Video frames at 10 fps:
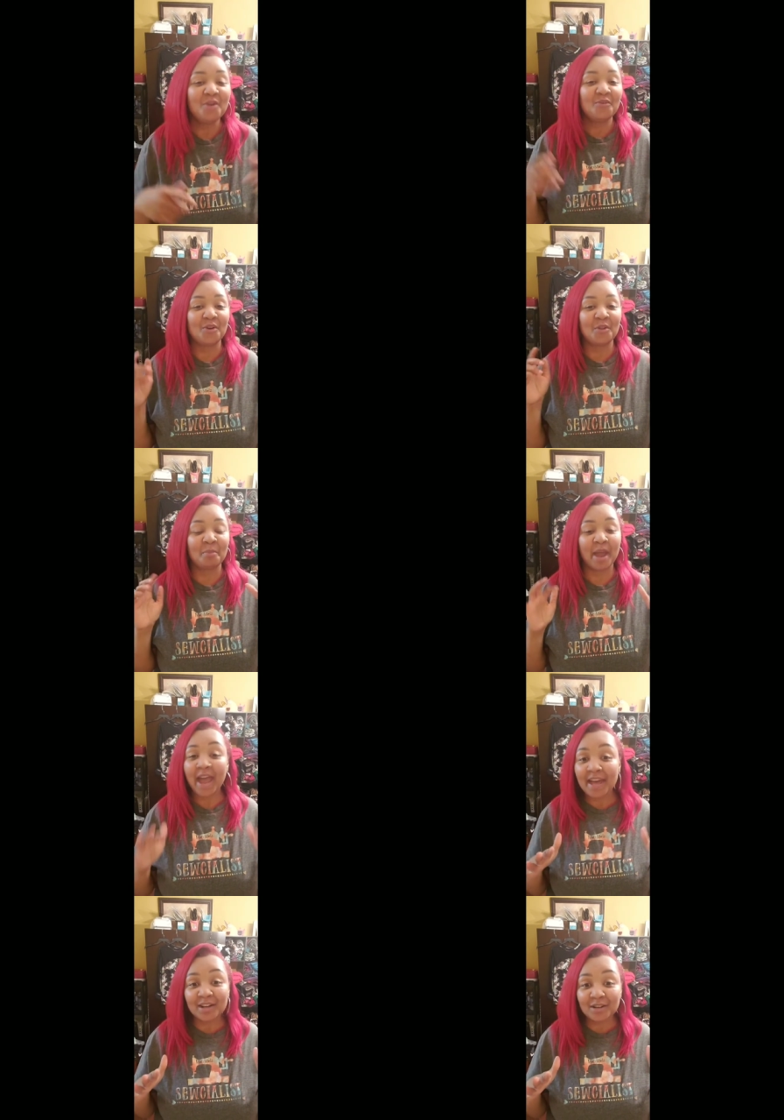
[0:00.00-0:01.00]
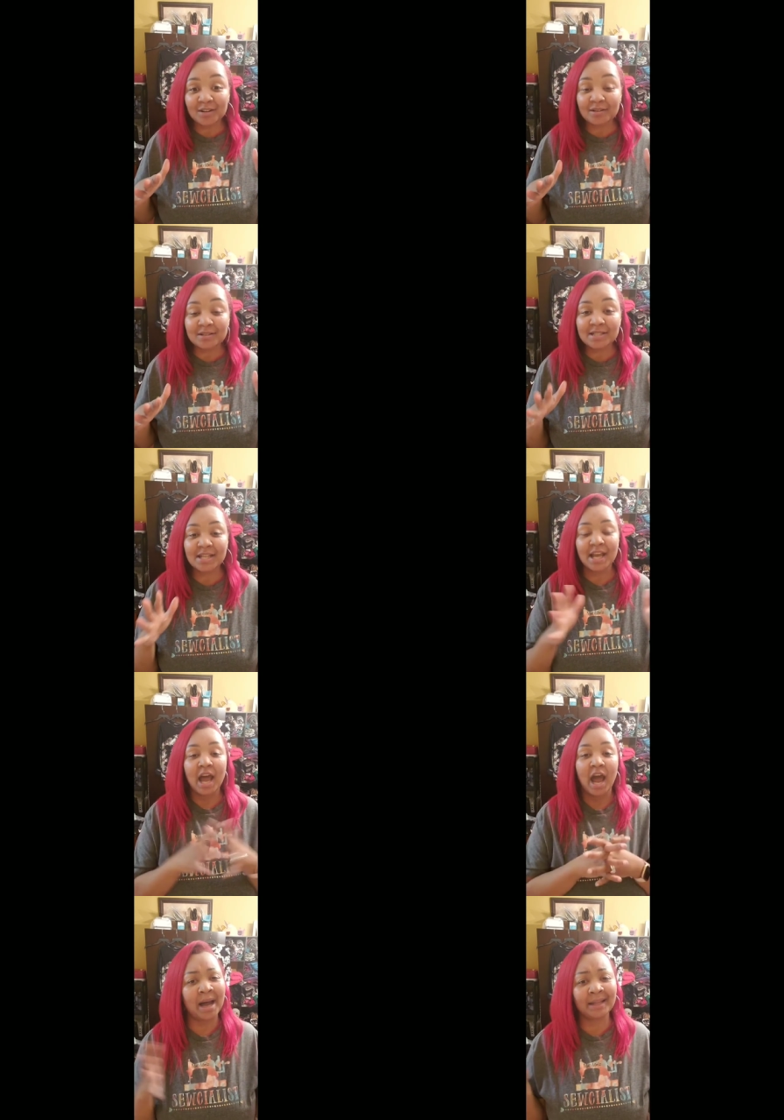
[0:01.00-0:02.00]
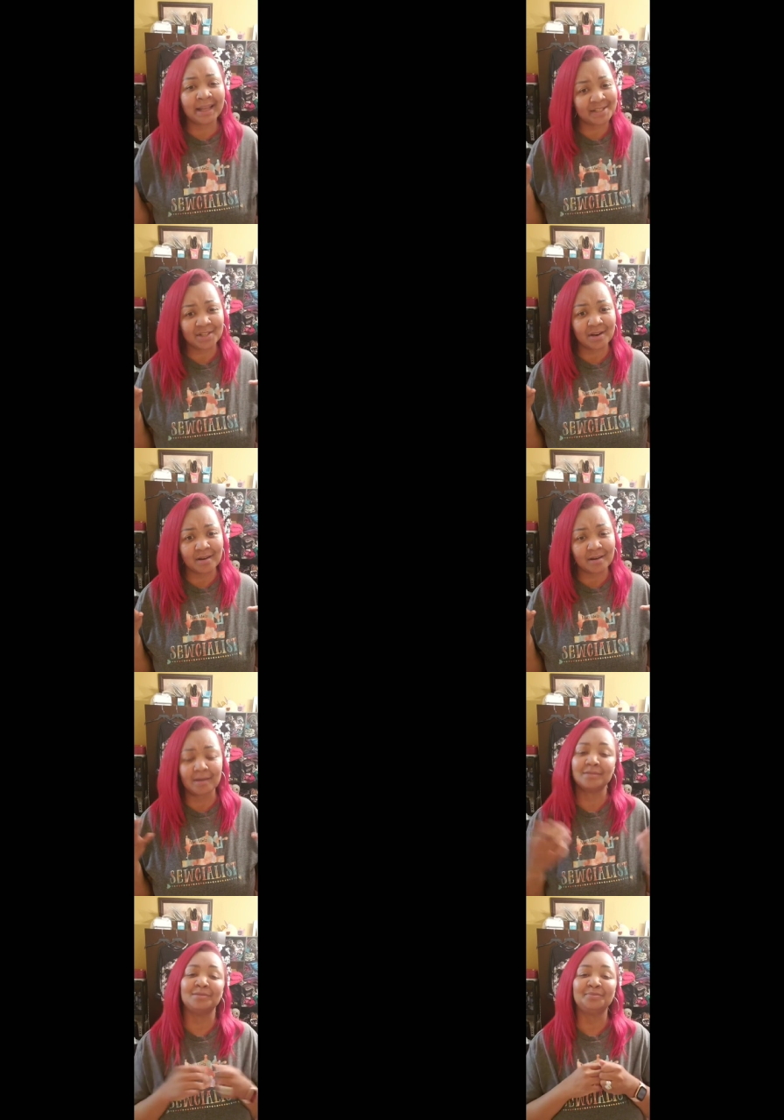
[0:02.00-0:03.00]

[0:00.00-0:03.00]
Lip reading: for the patterns. Holla at your girl.